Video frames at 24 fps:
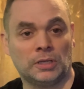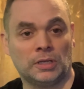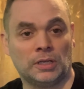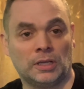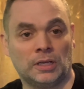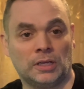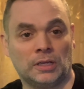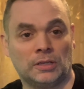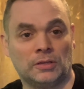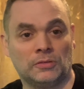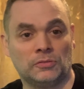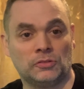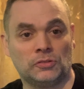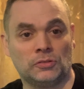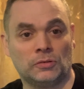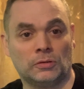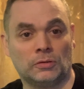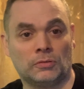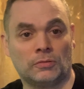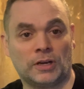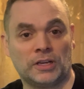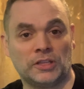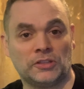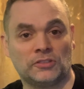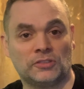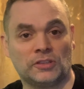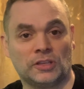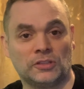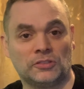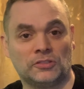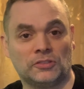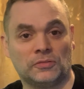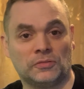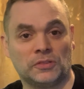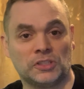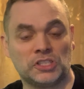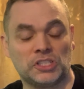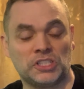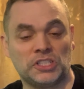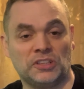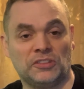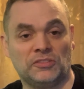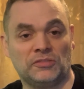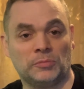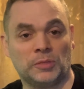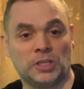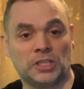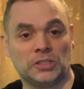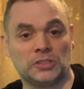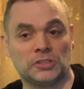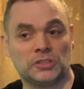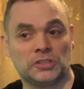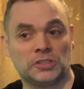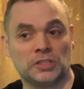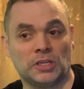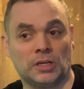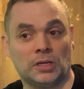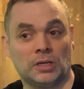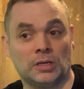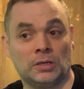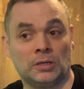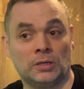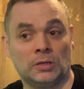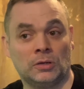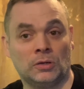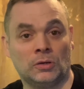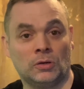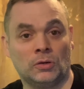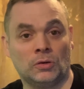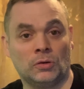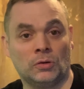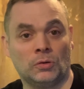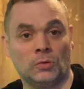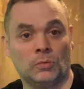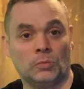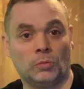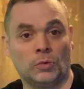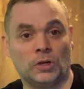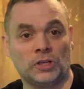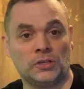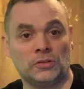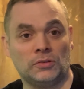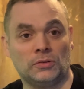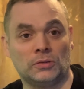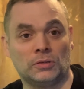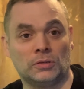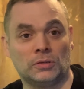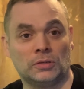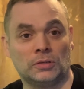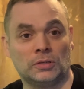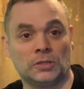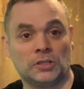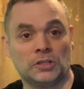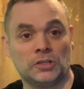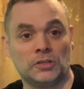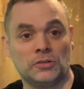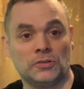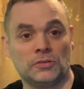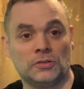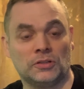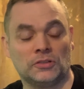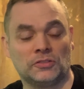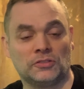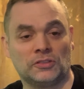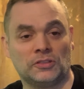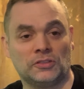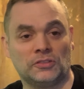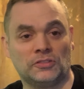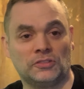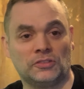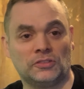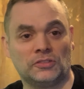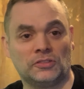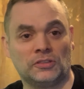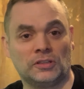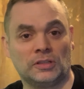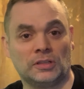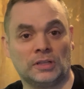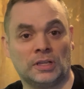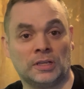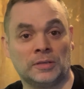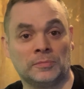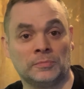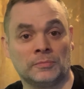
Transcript: It gives you a great sense of achievement when you can do this consistently.